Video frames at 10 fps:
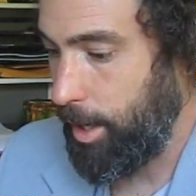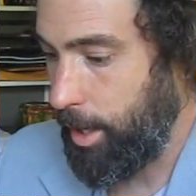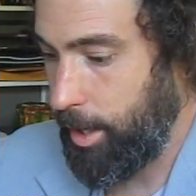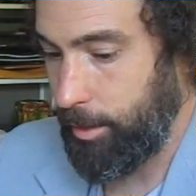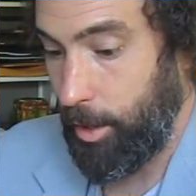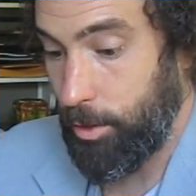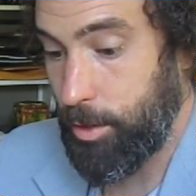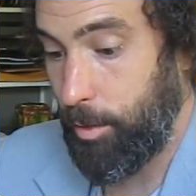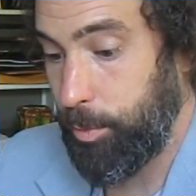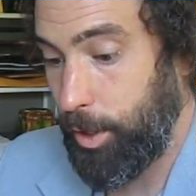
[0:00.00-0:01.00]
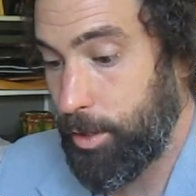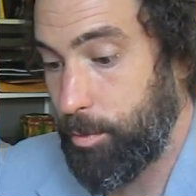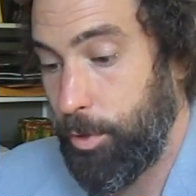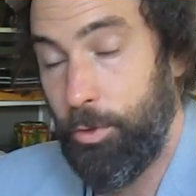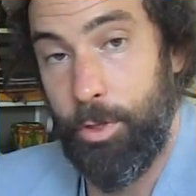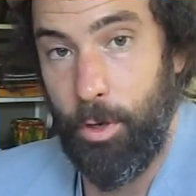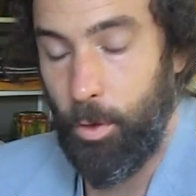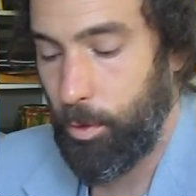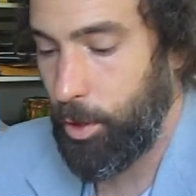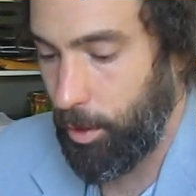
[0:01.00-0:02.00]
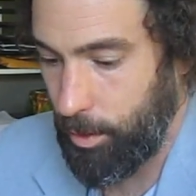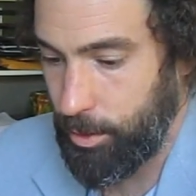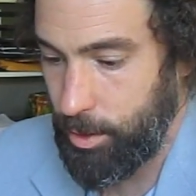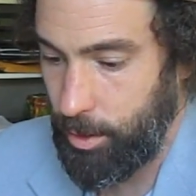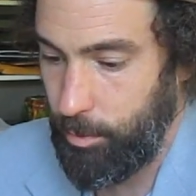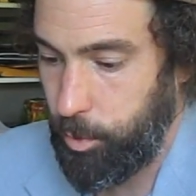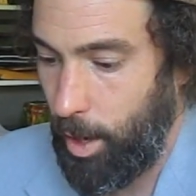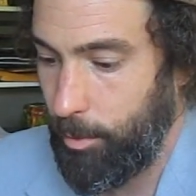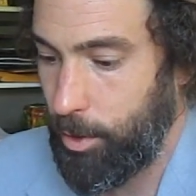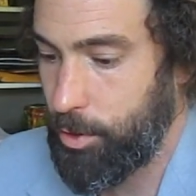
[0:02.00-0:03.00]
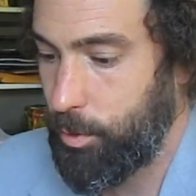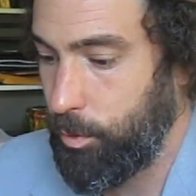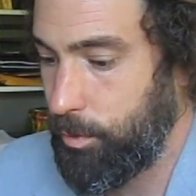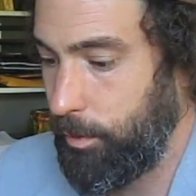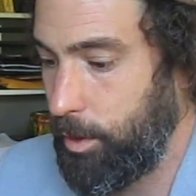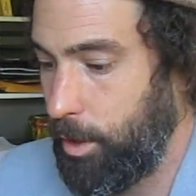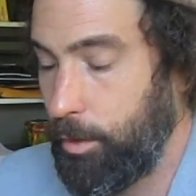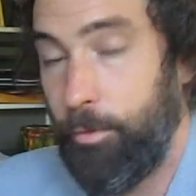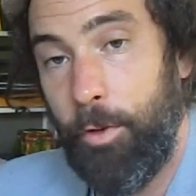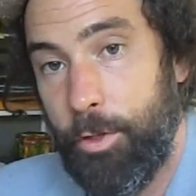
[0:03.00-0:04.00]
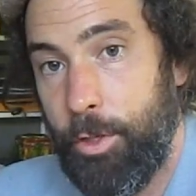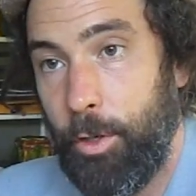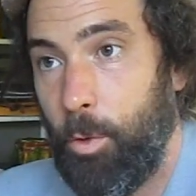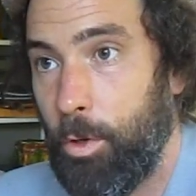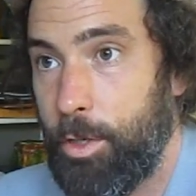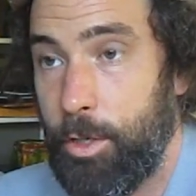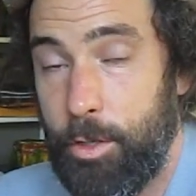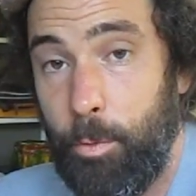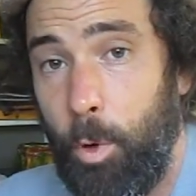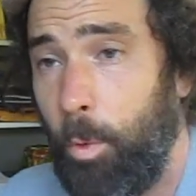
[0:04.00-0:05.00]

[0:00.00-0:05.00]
And they also have plans to produce their own currency, primary schools for the young, and functioning court system.